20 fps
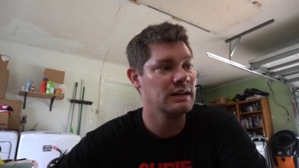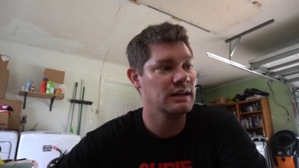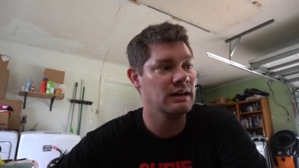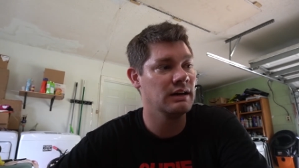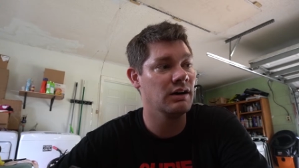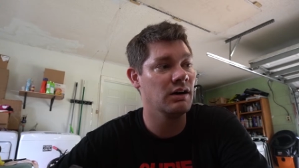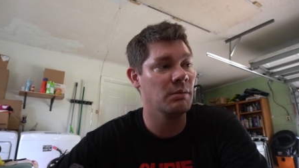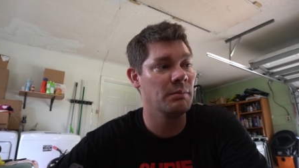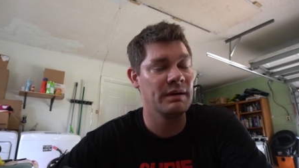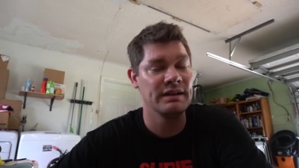
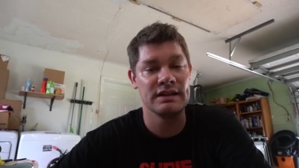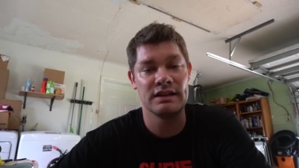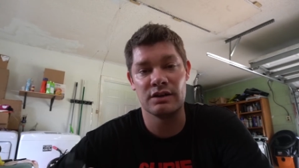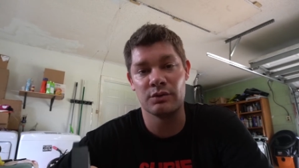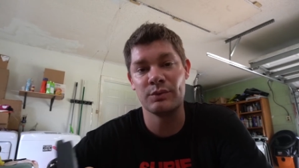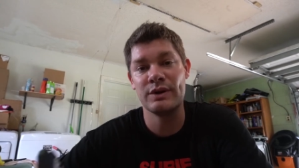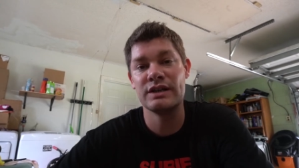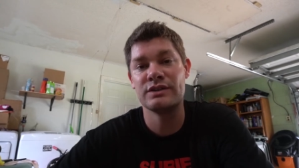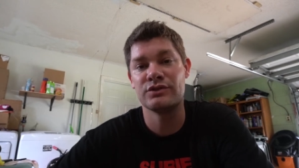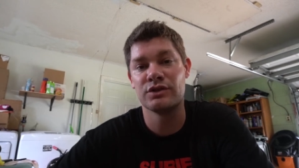um, and then
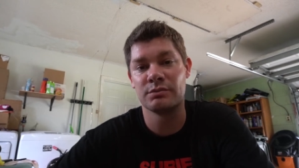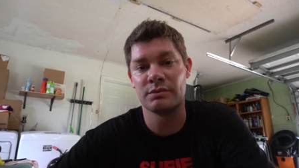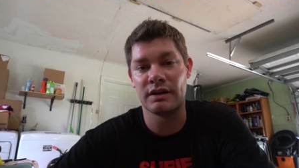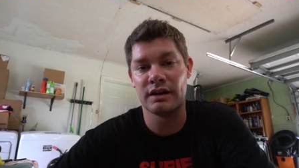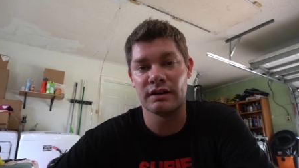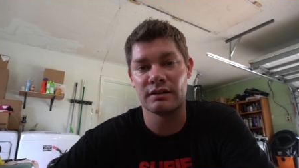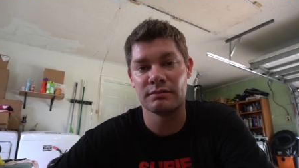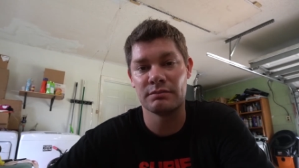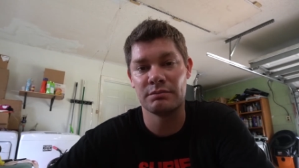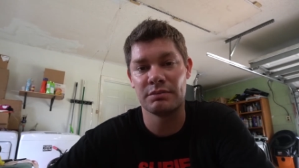it reads from
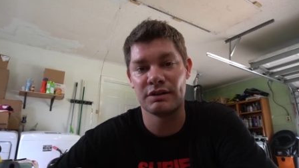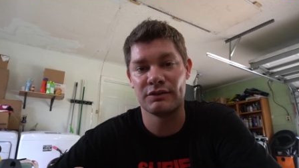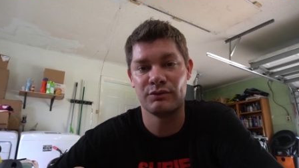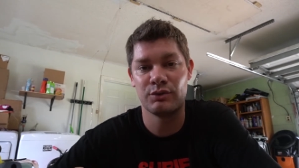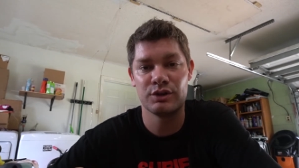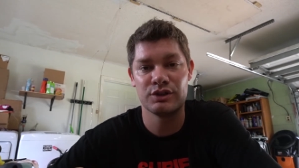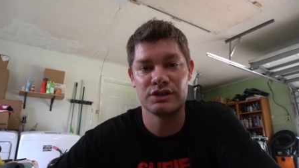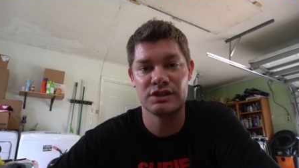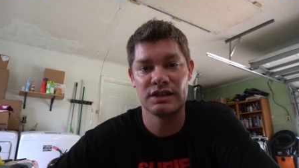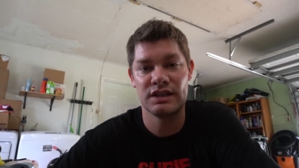there. But
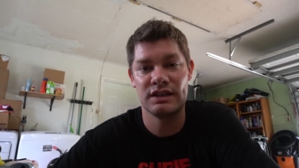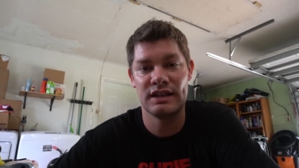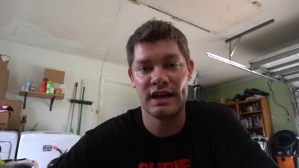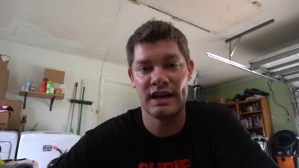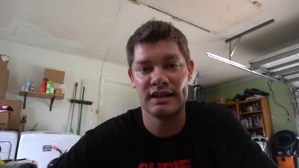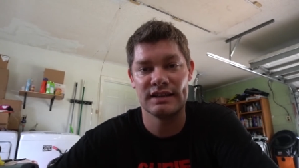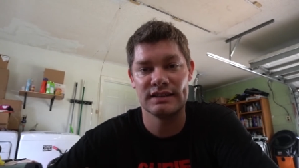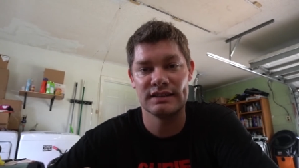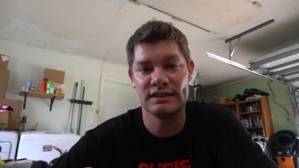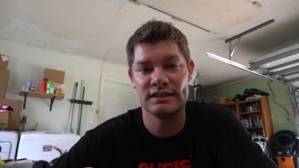unfortunately,
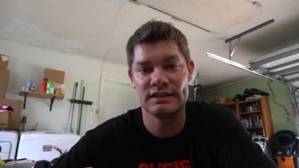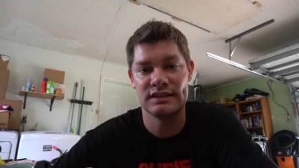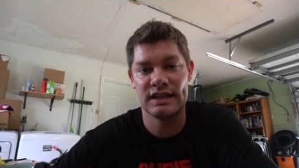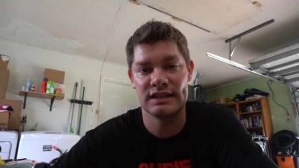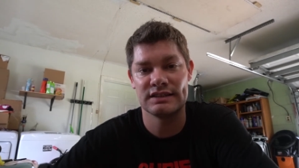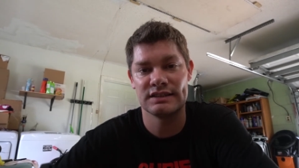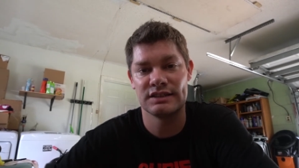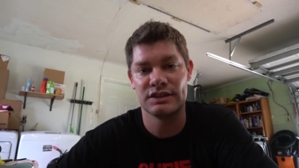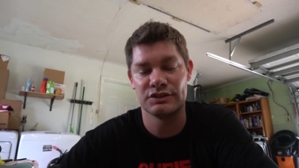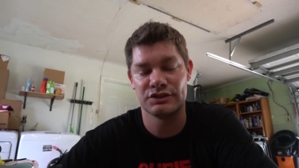that
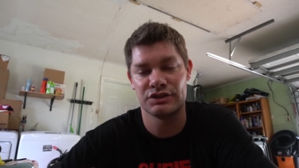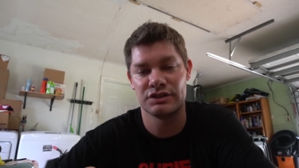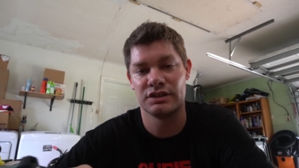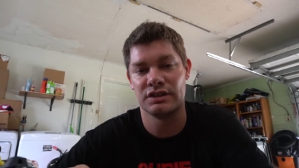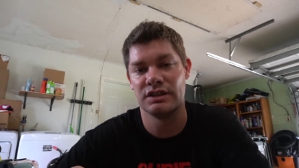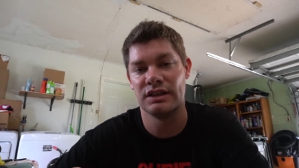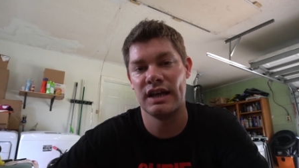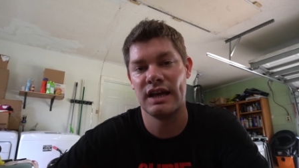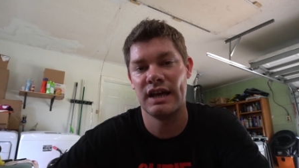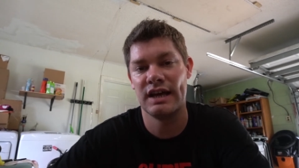that there's a
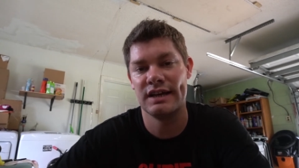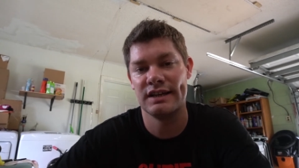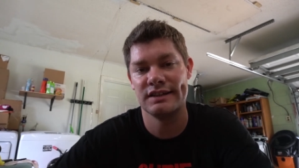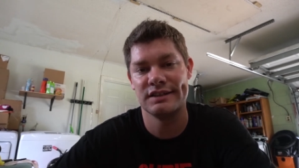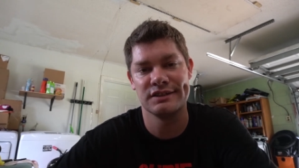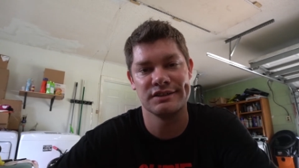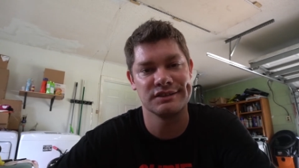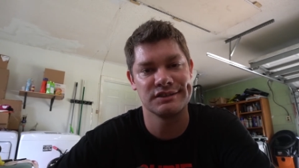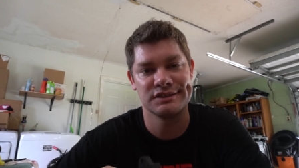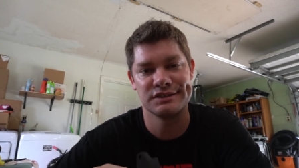delay.
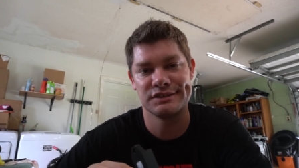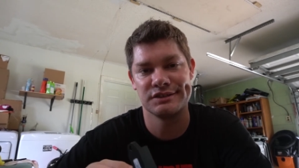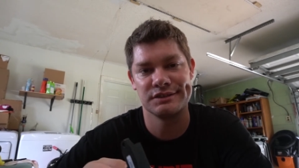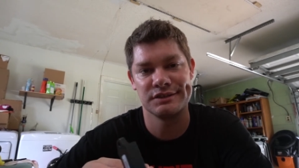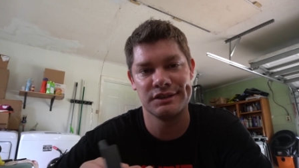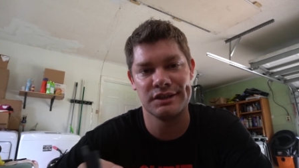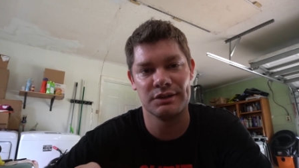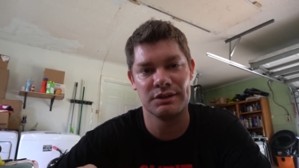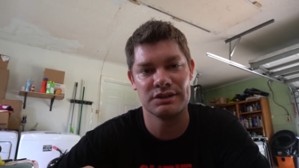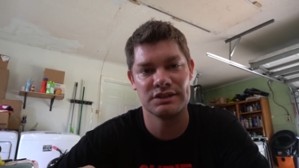There's
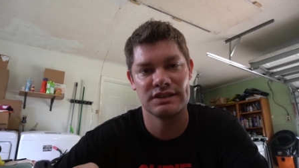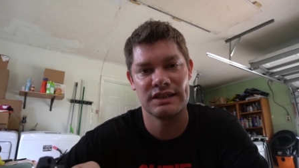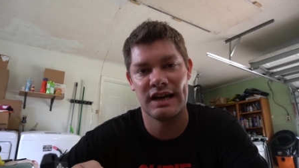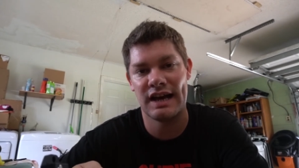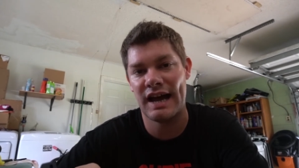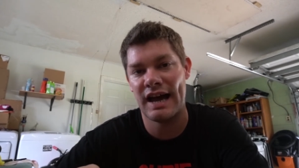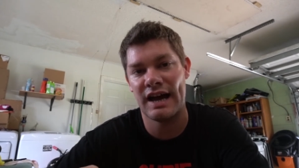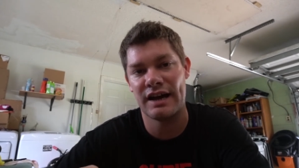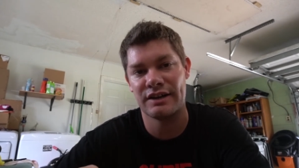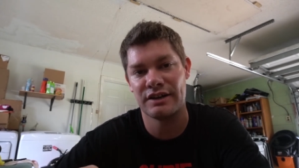you know it's
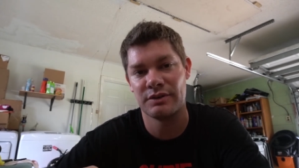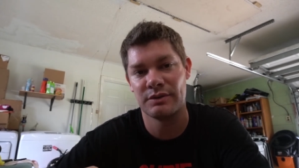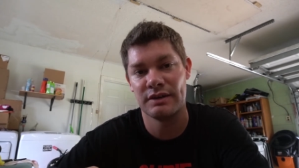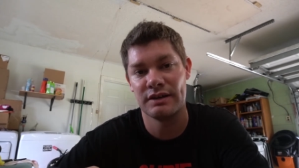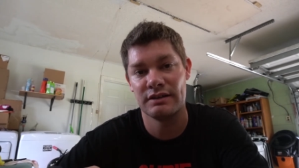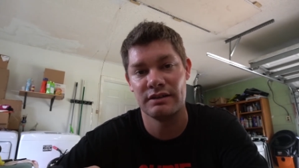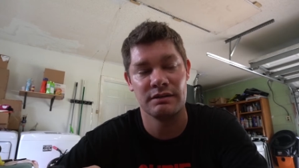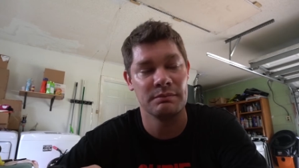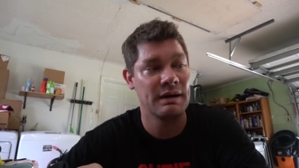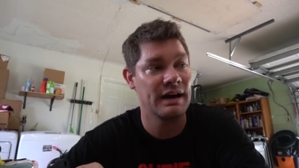not
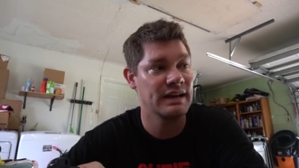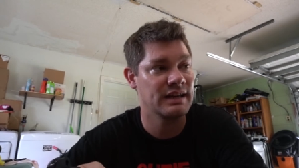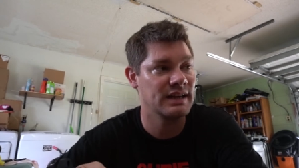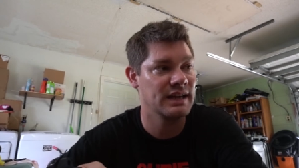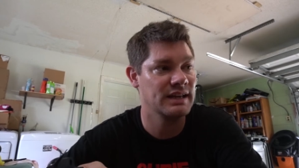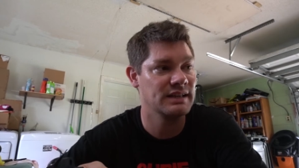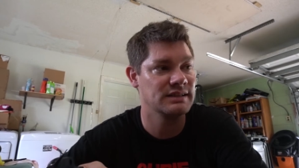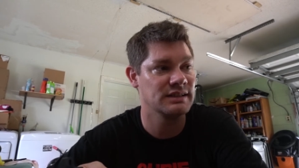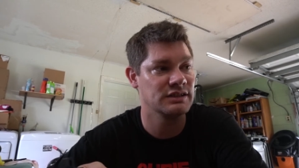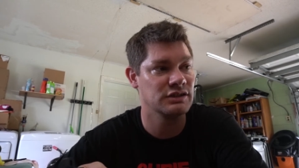accurate. In my
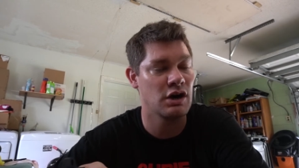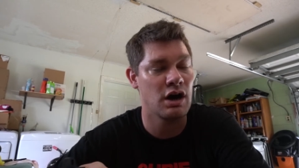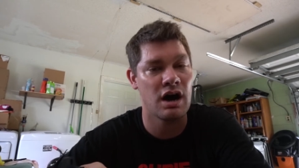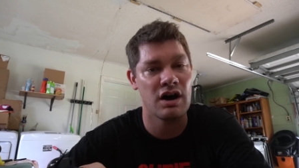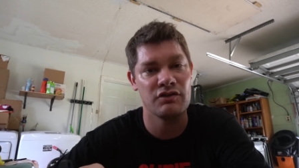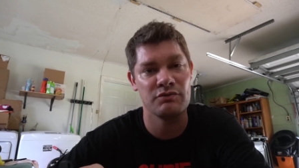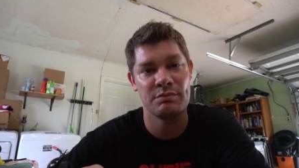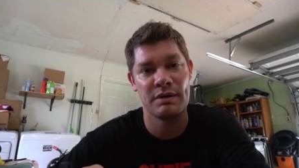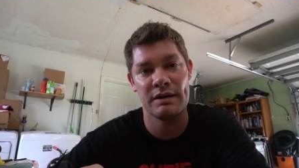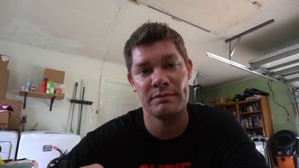case, it's
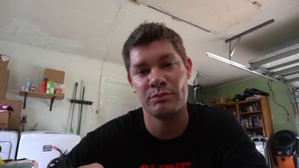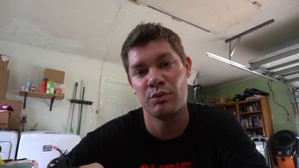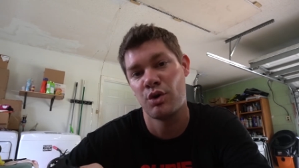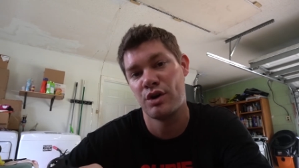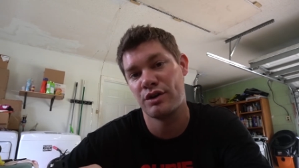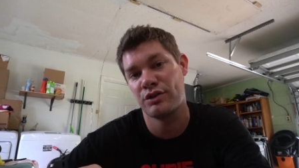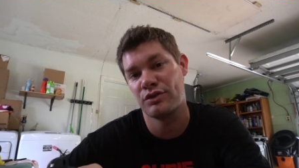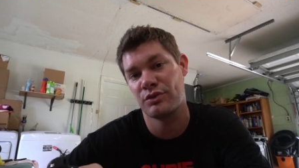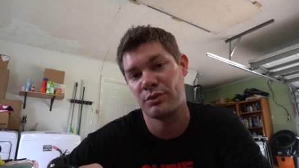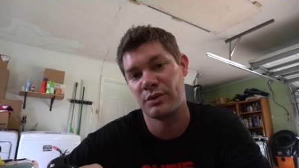off by
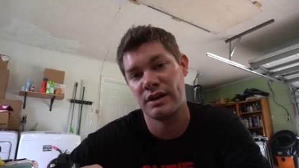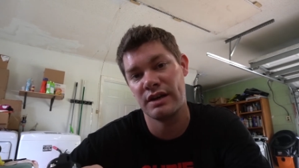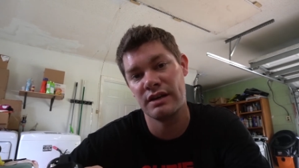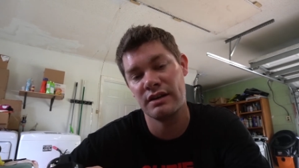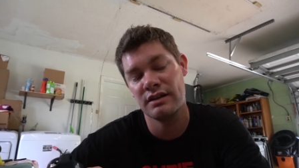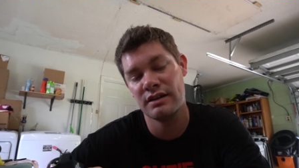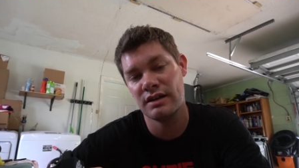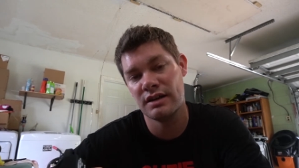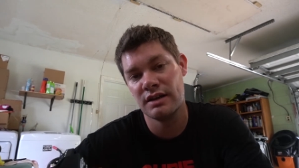0.3.